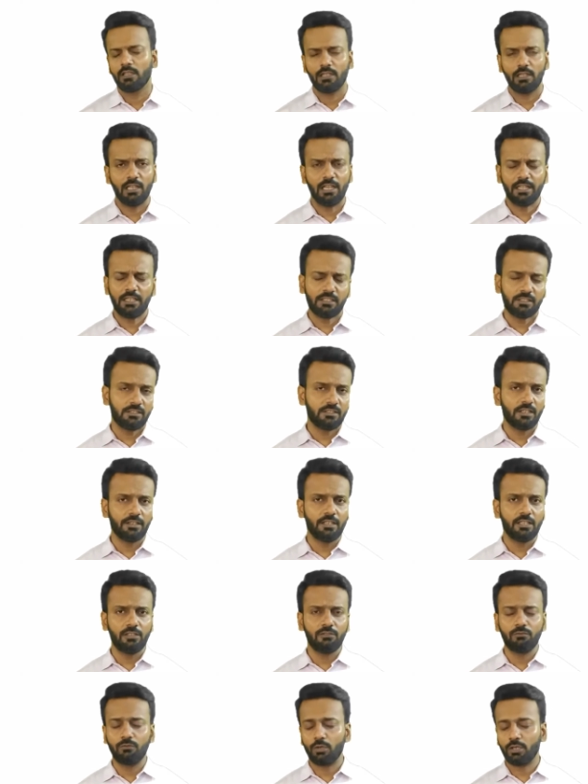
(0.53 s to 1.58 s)
Let us
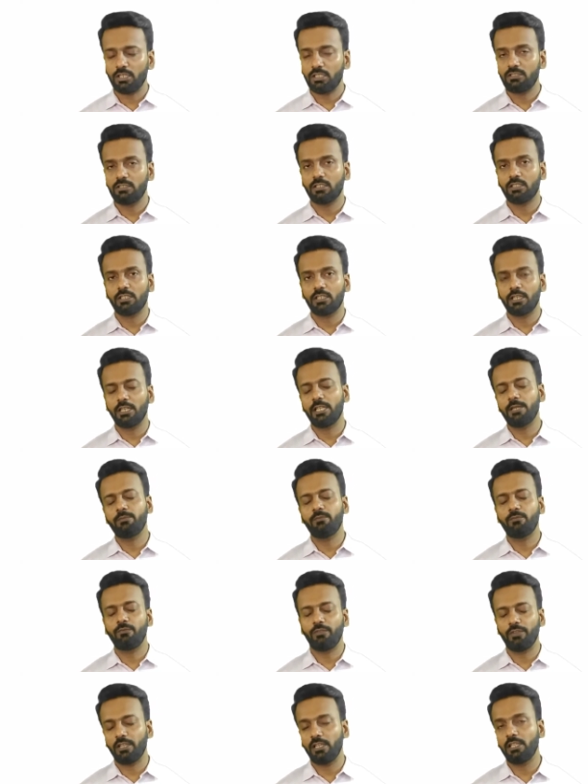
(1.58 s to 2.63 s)
study what is a
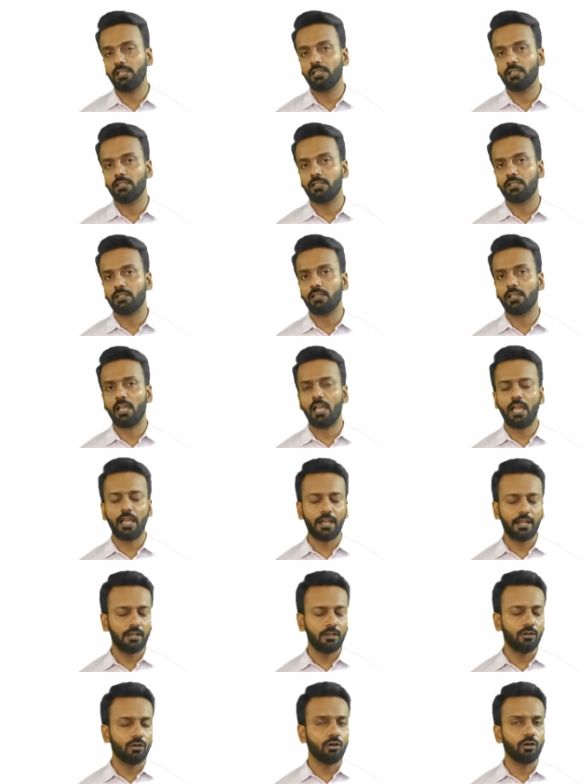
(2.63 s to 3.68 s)
creep failure,
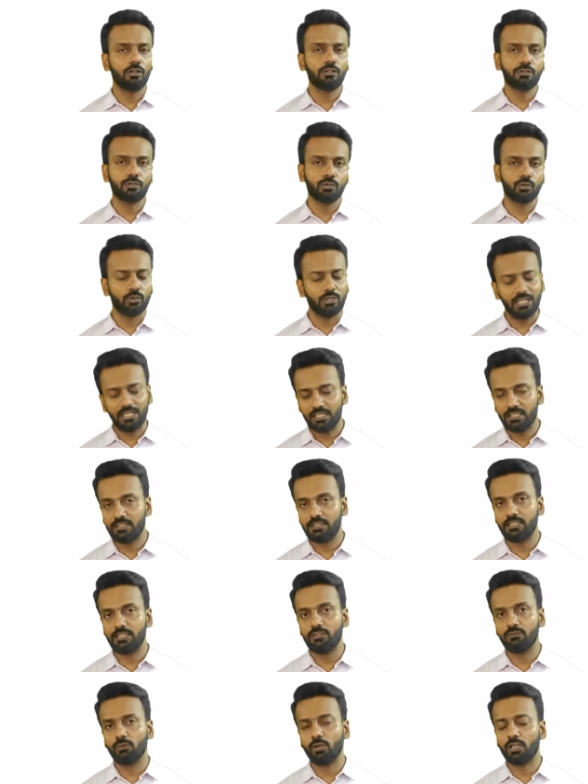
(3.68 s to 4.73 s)
and also let us
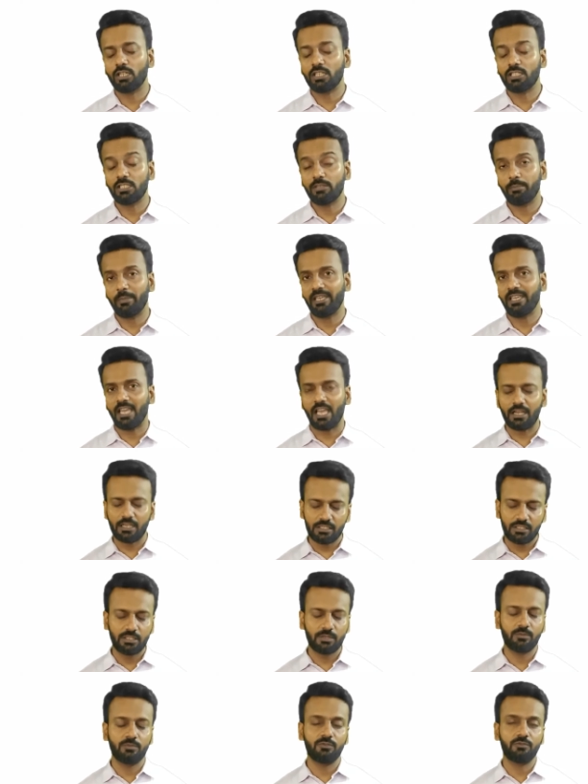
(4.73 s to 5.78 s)
see what are the
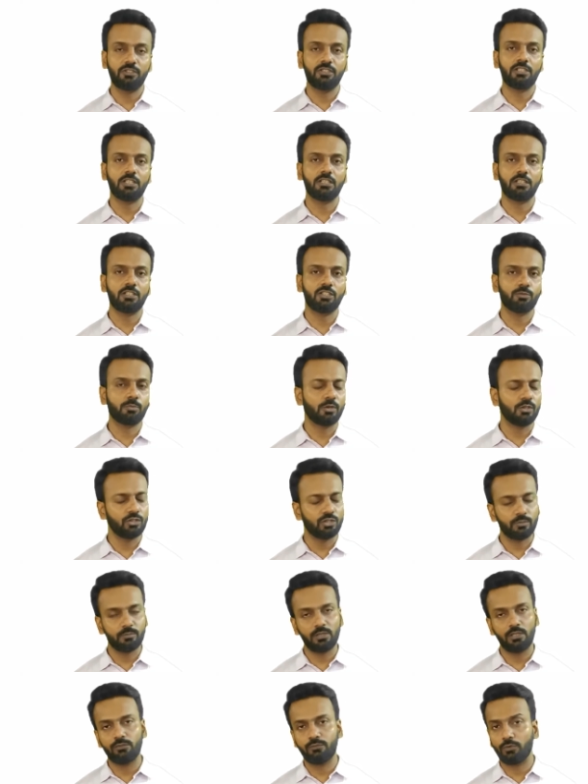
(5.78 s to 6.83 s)
mechanisms which are
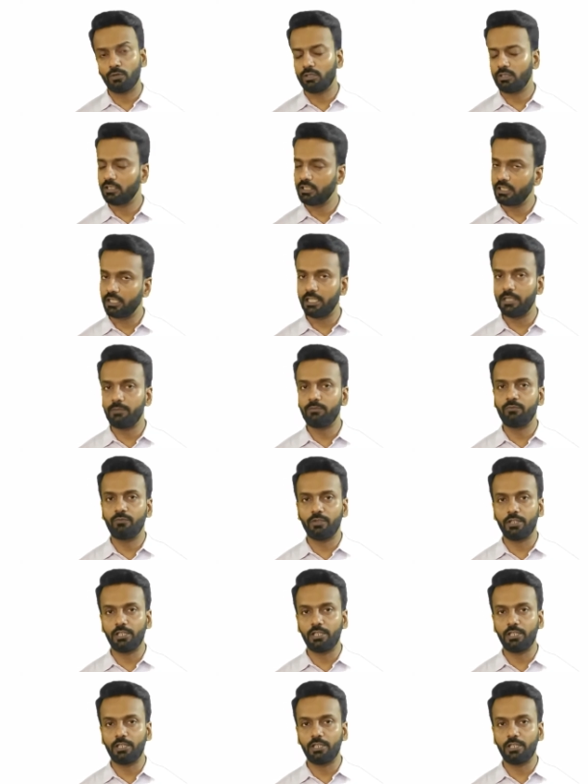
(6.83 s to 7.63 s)
responsible for creep